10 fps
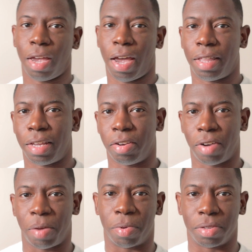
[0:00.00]
and then you're
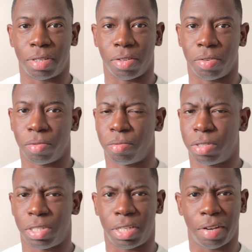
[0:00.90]
able to
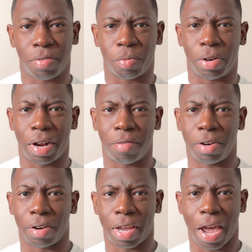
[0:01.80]
shift whatever
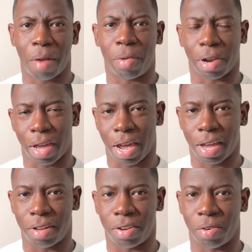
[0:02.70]
your camera
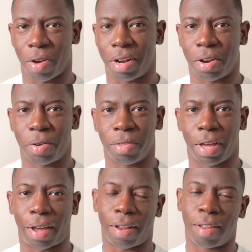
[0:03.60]
can do. I know
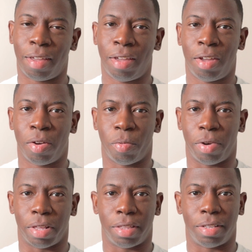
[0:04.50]
that
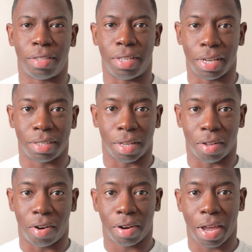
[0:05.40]
with
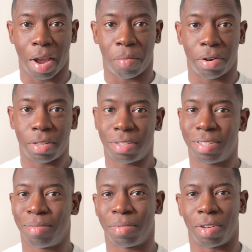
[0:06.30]
DSLR
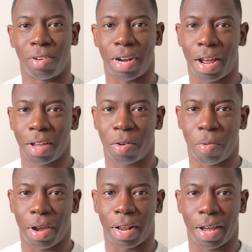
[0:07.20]
cameras, they're not
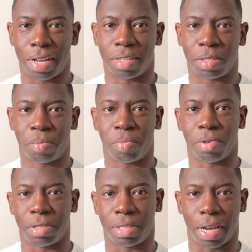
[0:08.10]
quite as
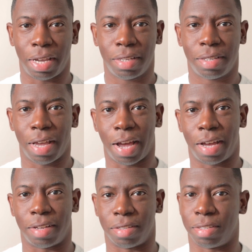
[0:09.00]
precise
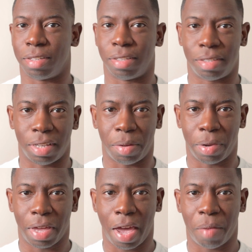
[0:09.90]
as
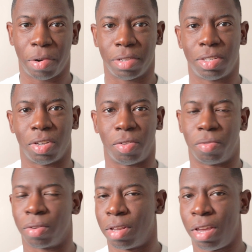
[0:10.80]
cinema cameras,
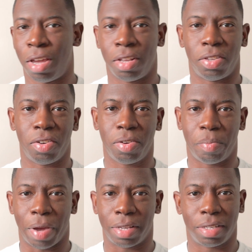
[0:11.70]
so do your
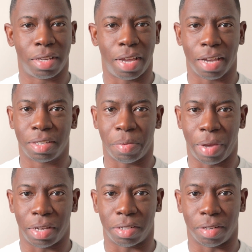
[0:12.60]
best
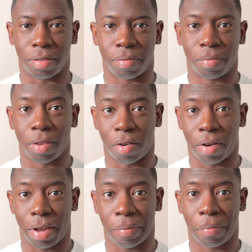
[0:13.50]
guesstimation.
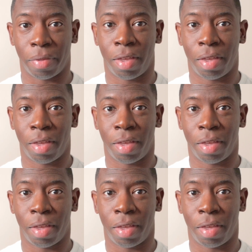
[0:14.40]
Alright,